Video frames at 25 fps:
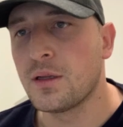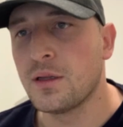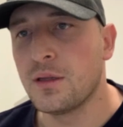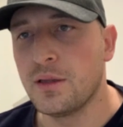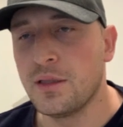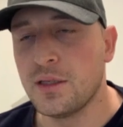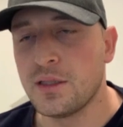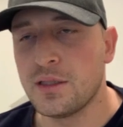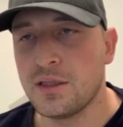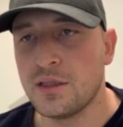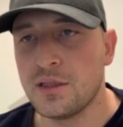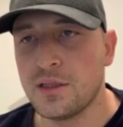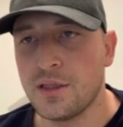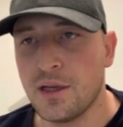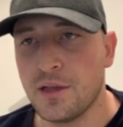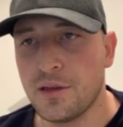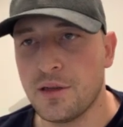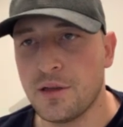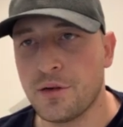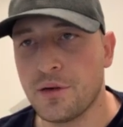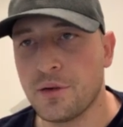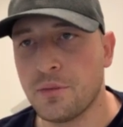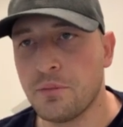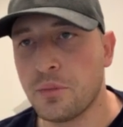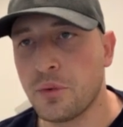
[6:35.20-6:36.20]
This is
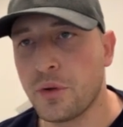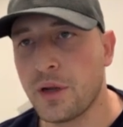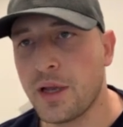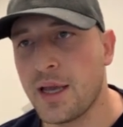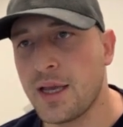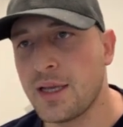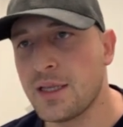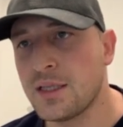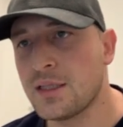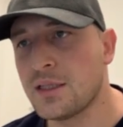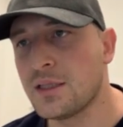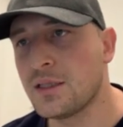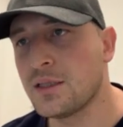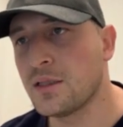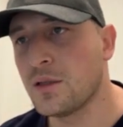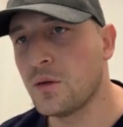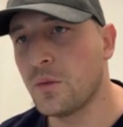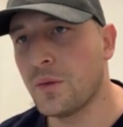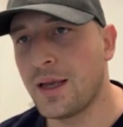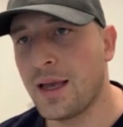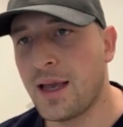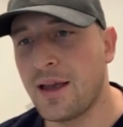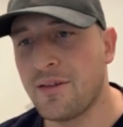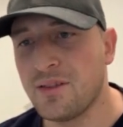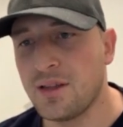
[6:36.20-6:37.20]
under a brace.
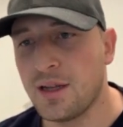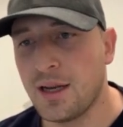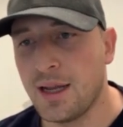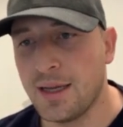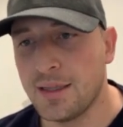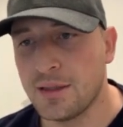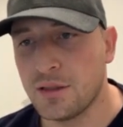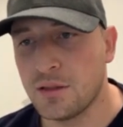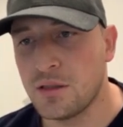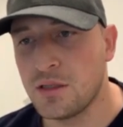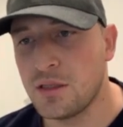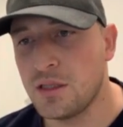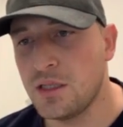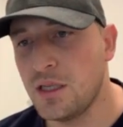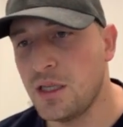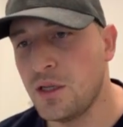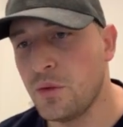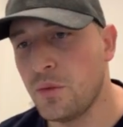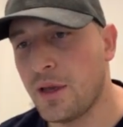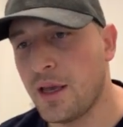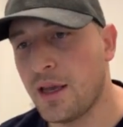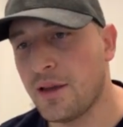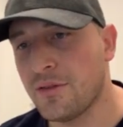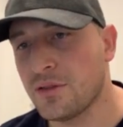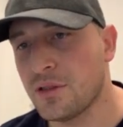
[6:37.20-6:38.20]
We have the light to see,
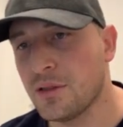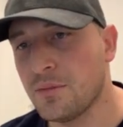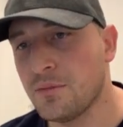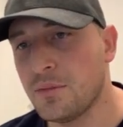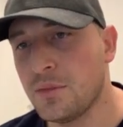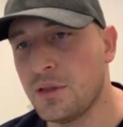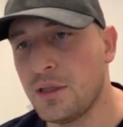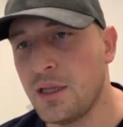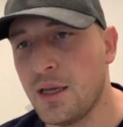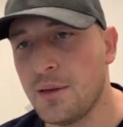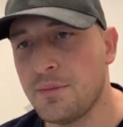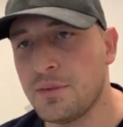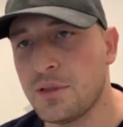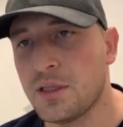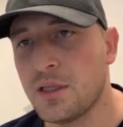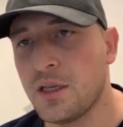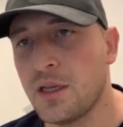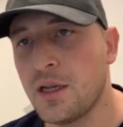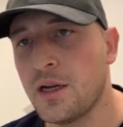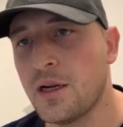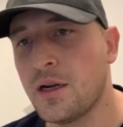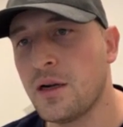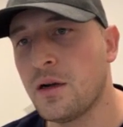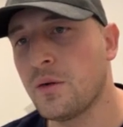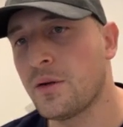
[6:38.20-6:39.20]
we have some tips
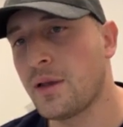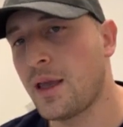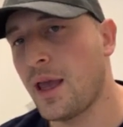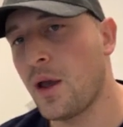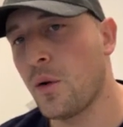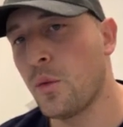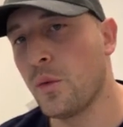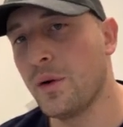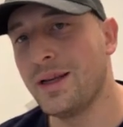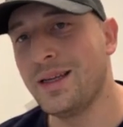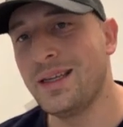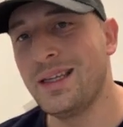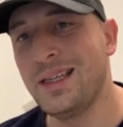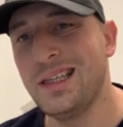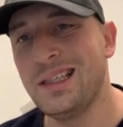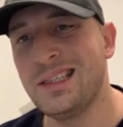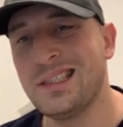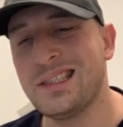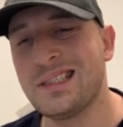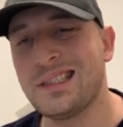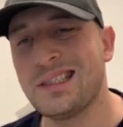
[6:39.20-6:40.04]
here. Okay, we need